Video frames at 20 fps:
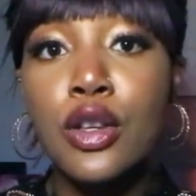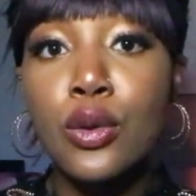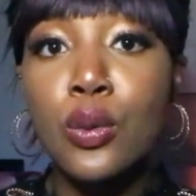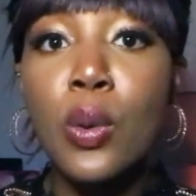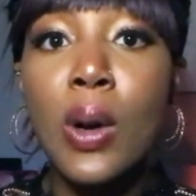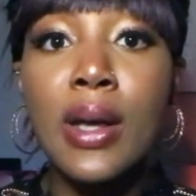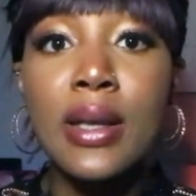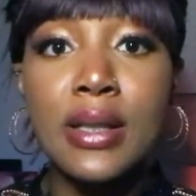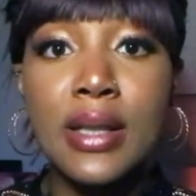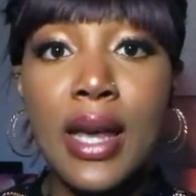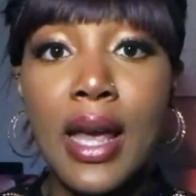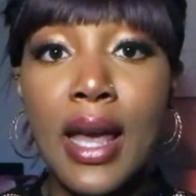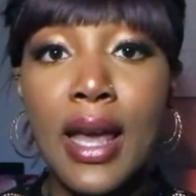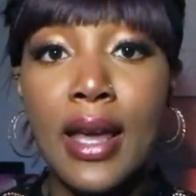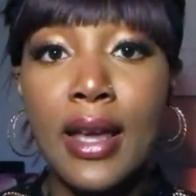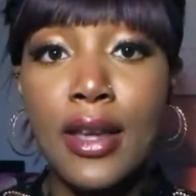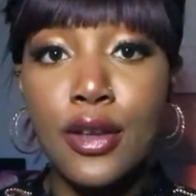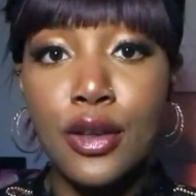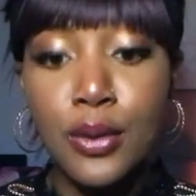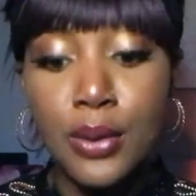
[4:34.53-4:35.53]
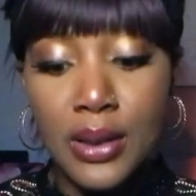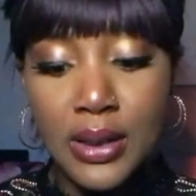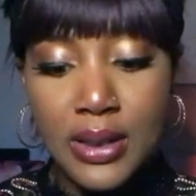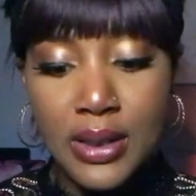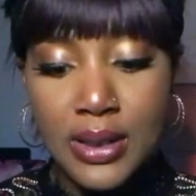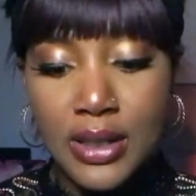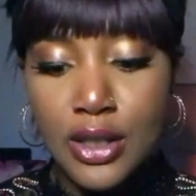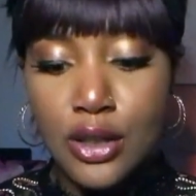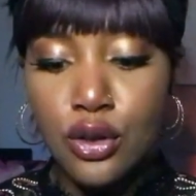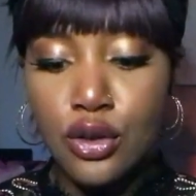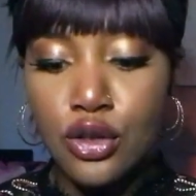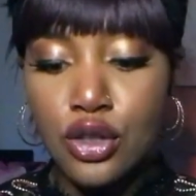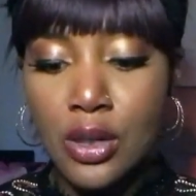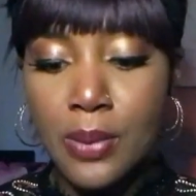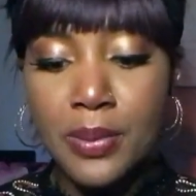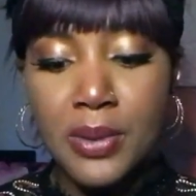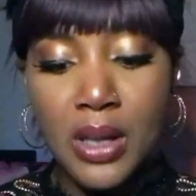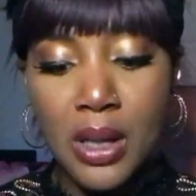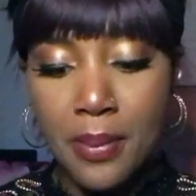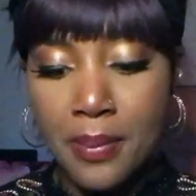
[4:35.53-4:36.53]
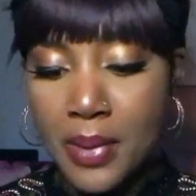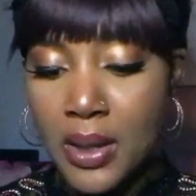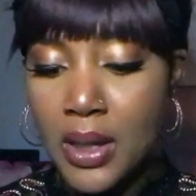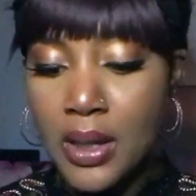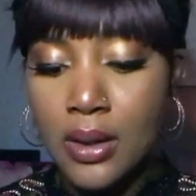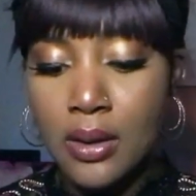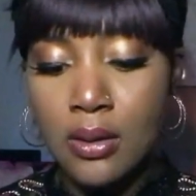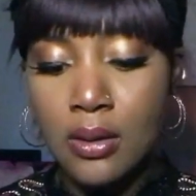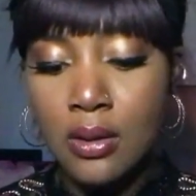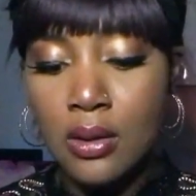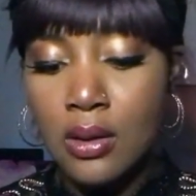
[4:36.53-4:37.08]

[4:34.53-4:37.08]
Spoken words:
one day you can see your ships come in.